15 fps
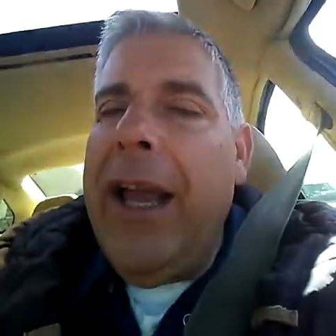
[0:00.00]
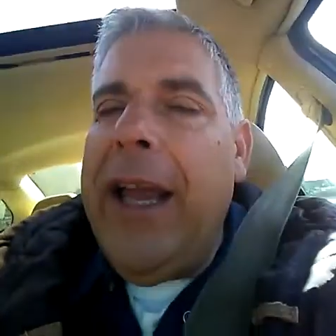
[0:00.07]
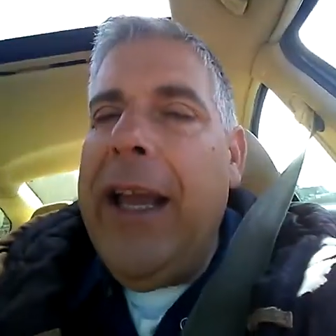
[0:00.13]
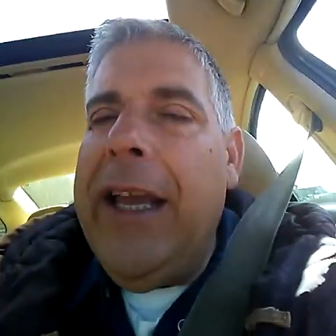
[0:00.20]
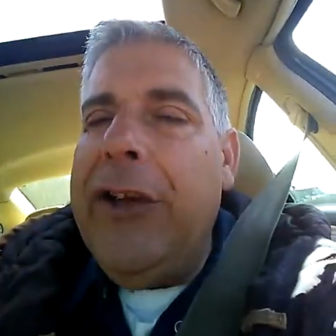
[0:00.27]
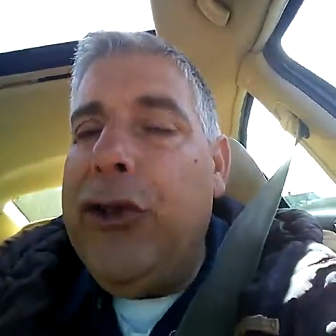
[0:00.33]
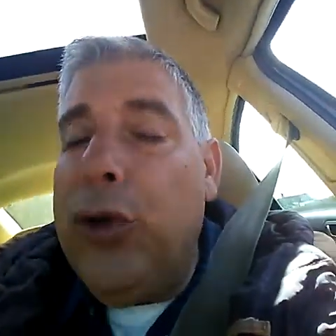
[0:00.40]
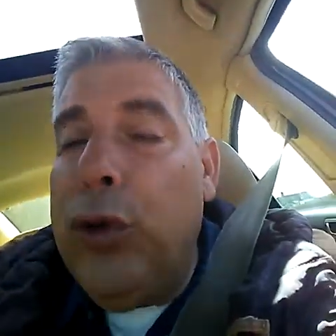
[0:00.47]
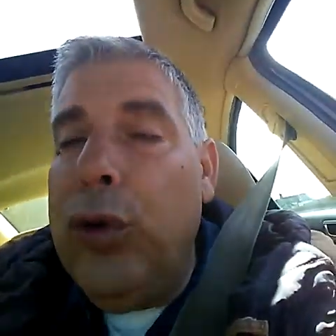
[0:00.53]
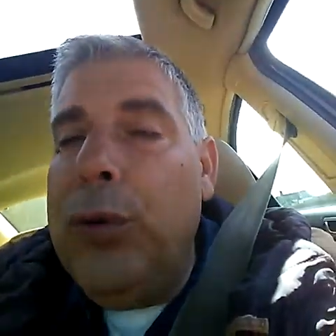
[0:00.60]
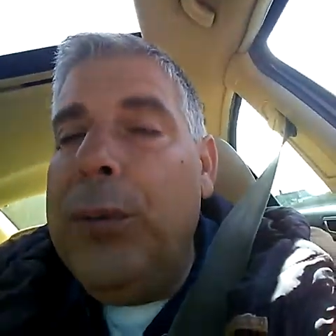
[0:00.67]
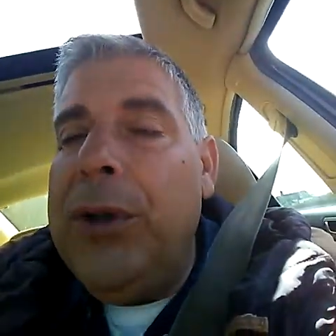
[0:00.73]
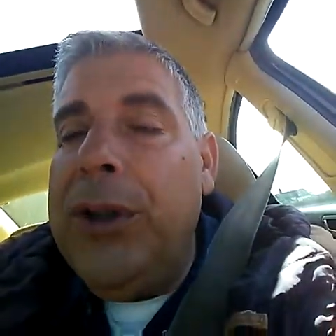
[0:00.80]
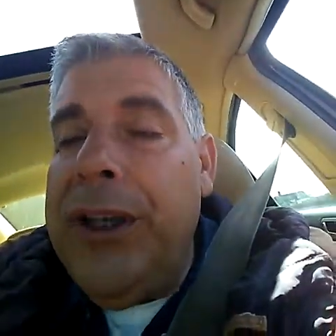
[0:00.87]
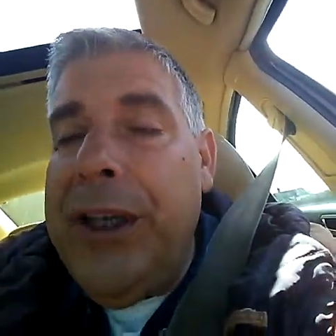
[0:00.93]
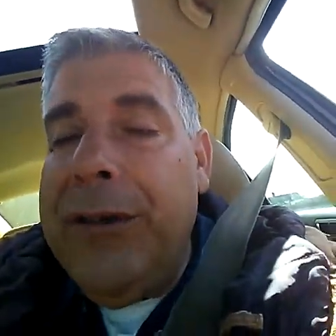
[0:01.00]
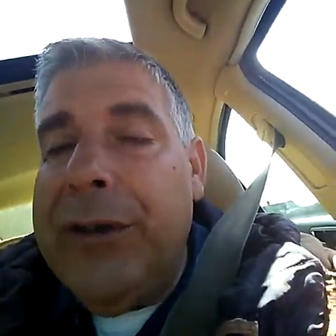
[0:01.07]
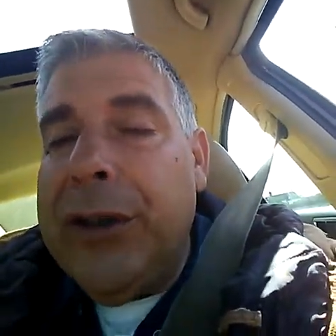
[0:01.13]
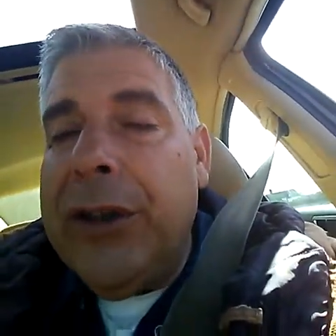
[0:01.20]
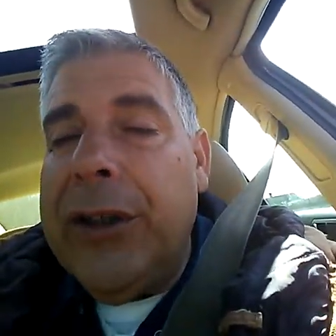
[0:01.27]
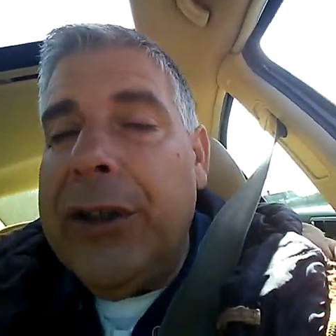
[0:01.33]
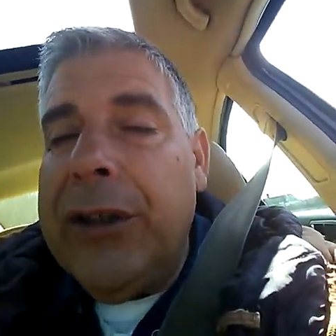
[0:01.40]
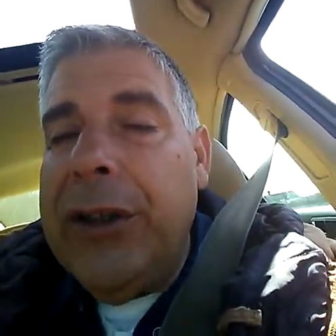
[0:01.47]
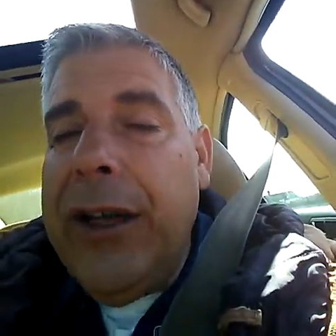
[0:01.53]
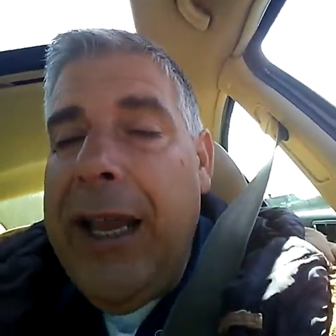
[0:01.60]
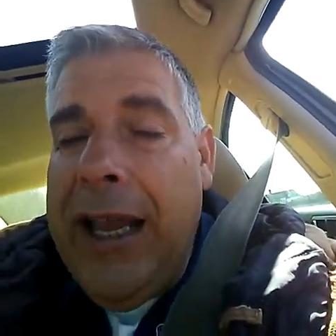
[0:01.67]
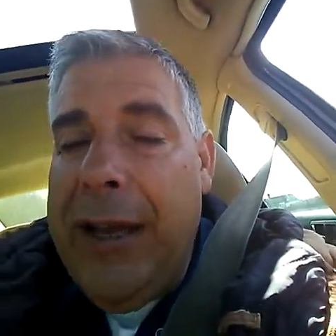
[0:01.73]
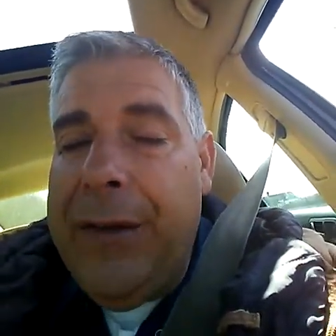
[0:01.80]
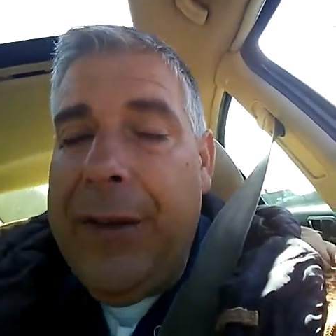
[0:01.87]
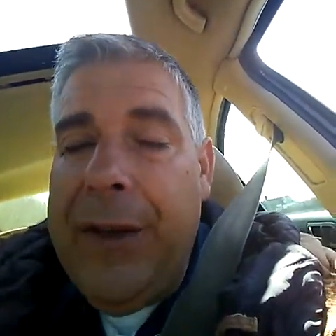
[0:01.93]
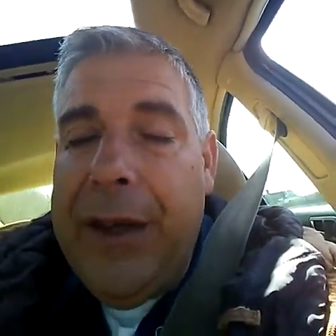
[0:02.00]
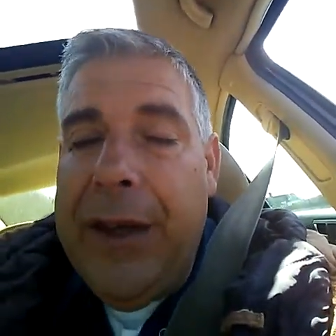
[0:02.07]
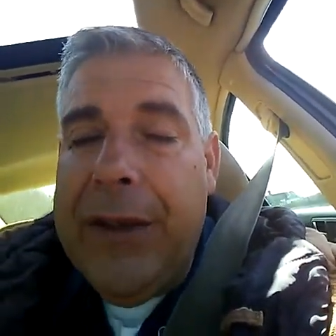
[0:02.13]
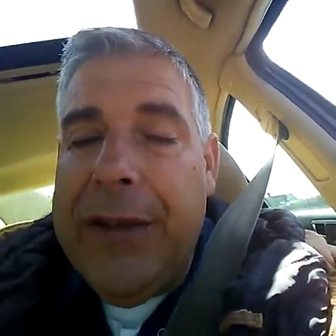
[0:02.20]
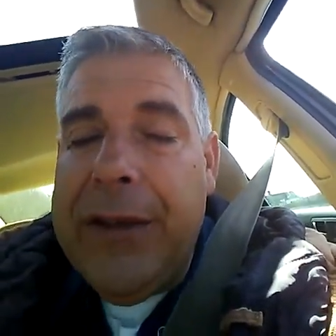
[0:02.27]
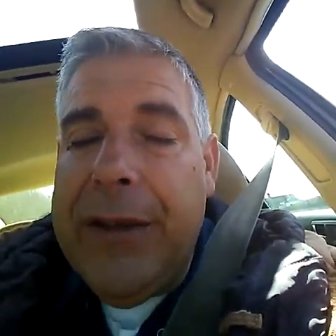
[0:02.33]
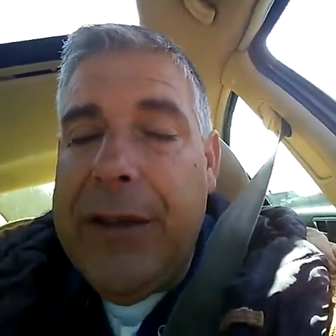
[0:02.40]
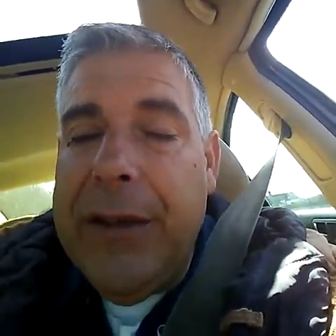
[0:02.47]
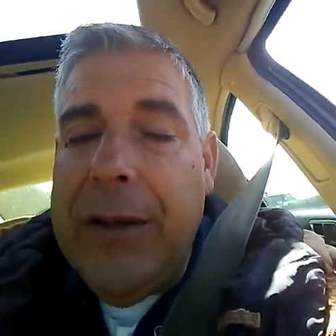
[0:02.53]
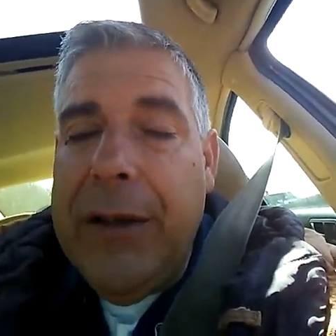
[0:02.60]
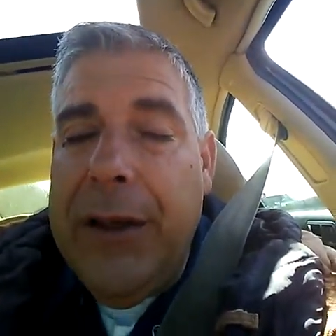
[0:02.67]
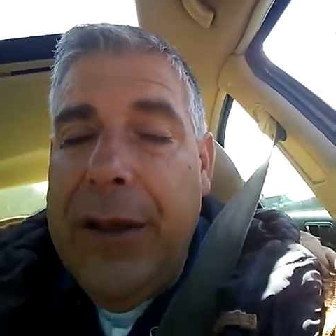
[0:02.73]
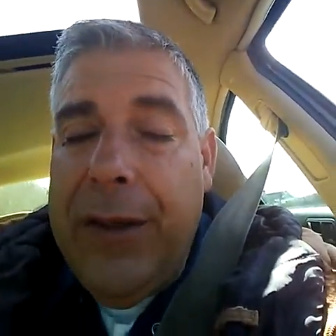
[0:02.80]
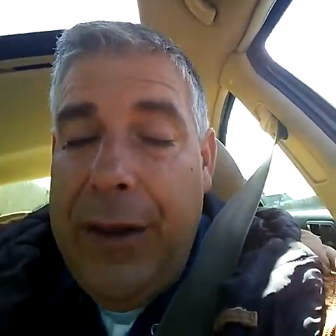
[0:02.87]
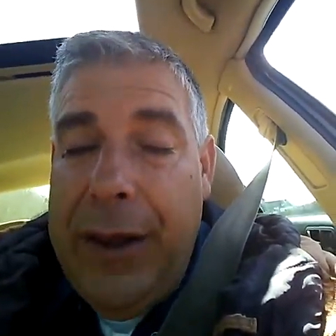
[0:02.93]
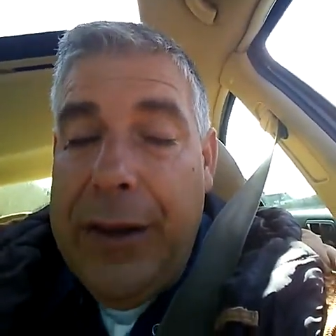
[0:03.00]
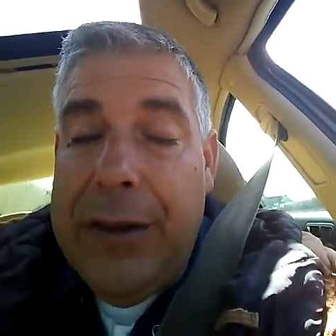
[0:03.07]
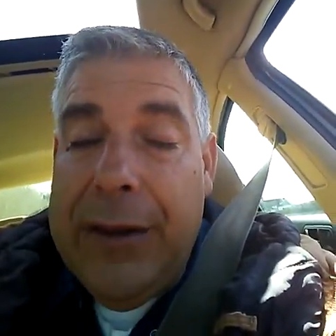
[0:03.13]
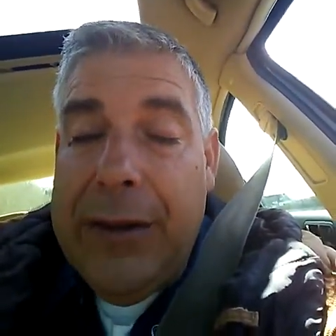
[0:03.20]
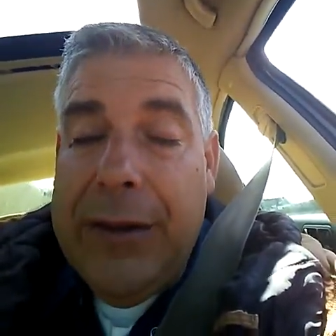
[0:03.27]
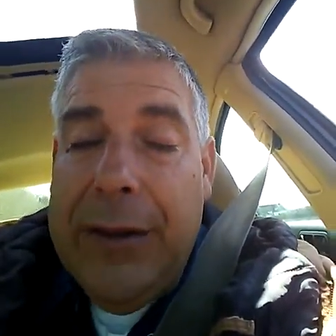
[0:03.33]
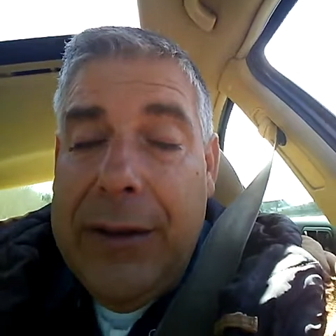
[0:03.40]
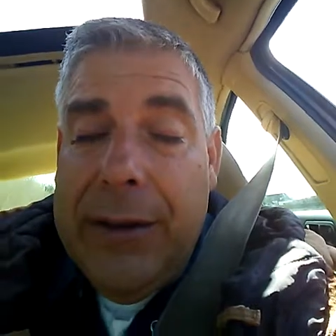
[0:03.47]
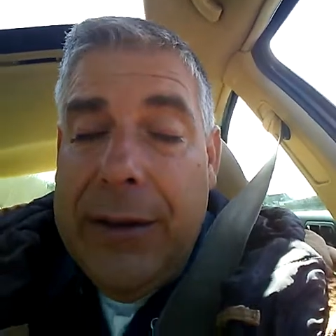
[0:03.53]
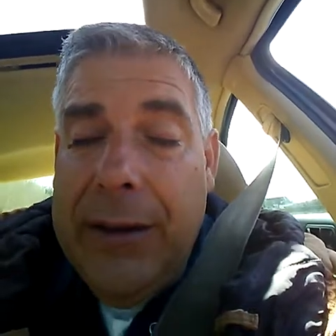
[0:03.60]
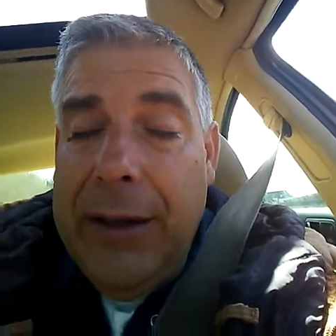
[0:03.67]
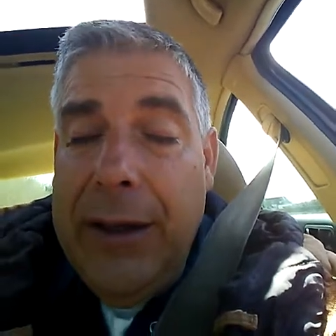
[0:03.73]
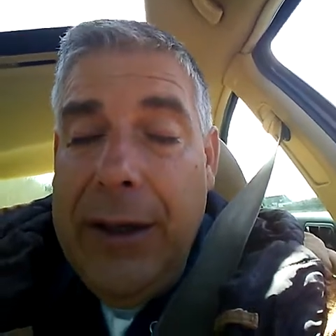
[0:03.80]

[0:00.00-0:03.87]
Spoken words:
a true believer, atheist, theist,